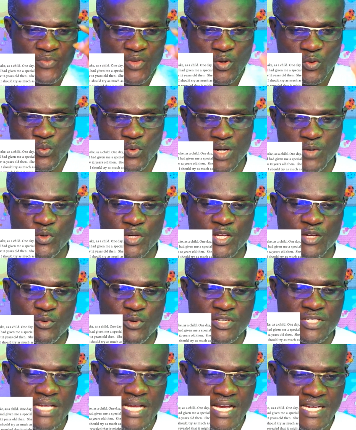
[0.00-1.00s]
When he
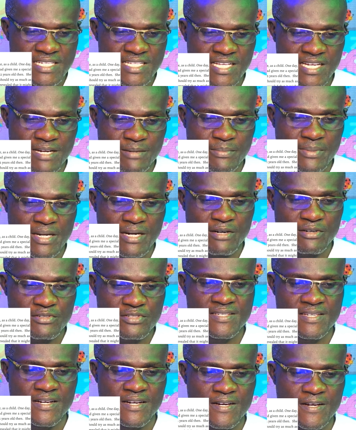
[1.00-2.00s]
was asked about
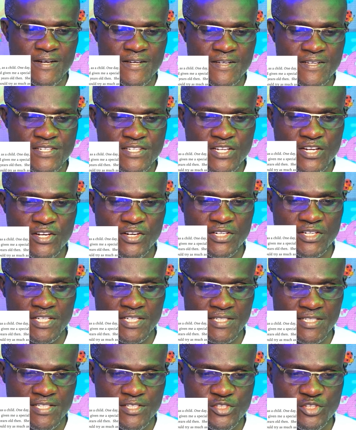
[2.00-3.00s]
his
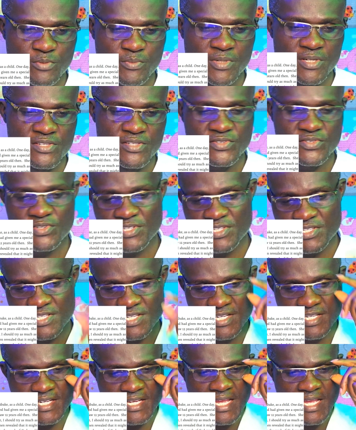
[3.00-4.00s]
calling into ministry, he
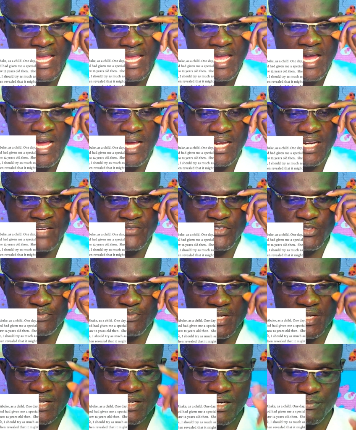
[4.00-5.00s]
said, "I lived with
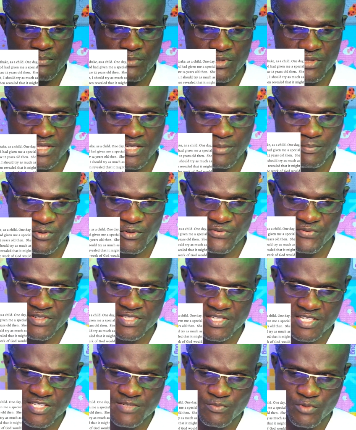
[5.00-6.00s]
my grandmother,
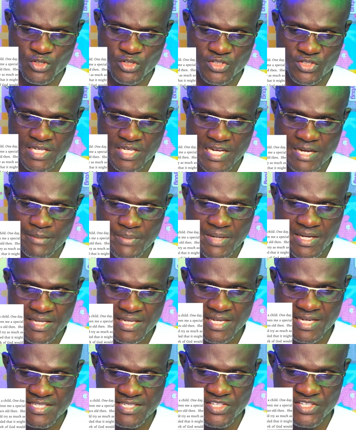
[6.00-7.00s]
Prophetess Moyode Abake,
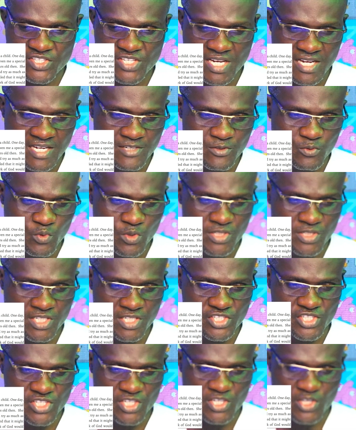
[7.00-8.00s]
as a child. One day
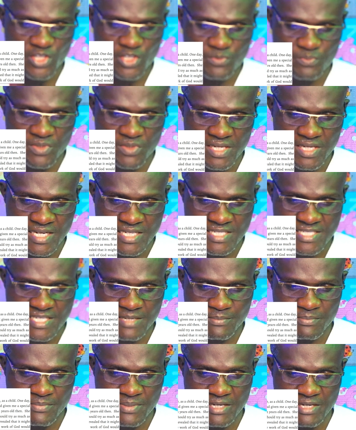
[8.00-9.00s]
she called me at
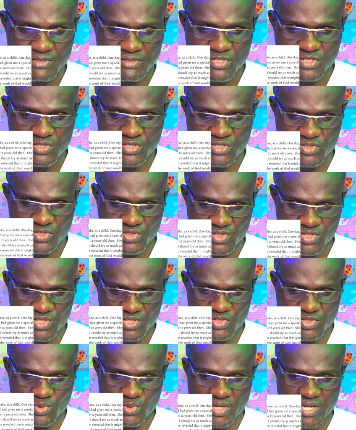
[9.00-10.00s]
about
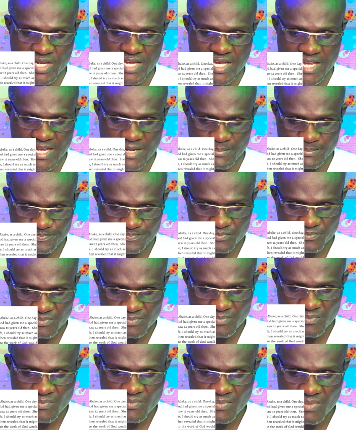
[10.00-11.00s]
2 a.m.
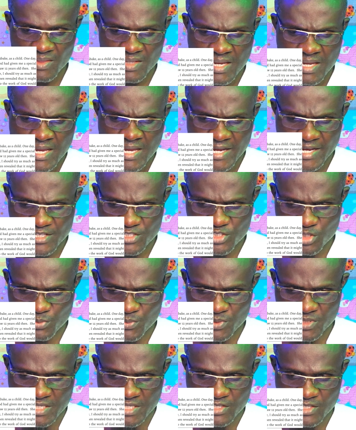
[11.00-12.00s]
and told
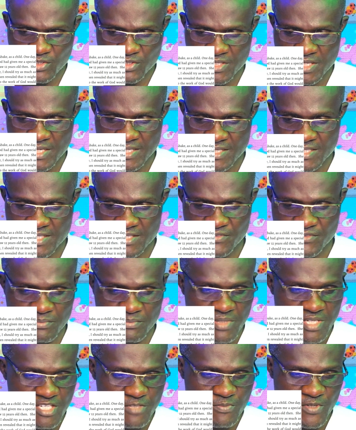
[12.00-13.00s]
me that God had given
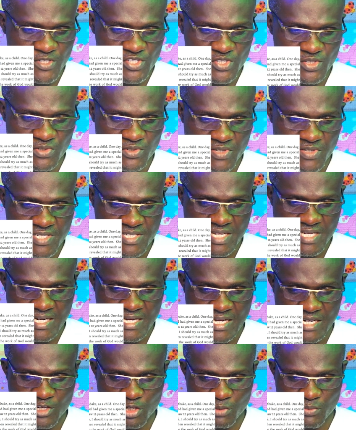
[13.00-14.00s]
me a special grace and
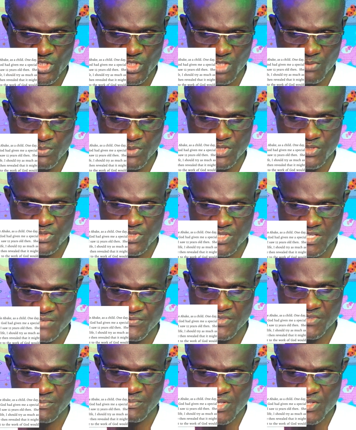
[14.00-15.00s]
had commissioned me to serve
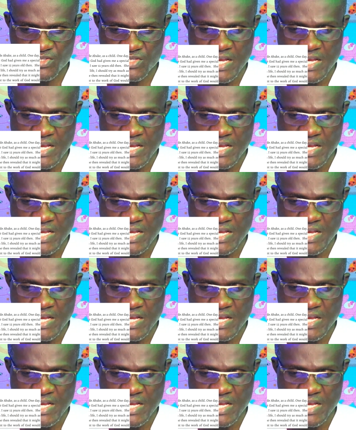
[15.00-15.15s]
him.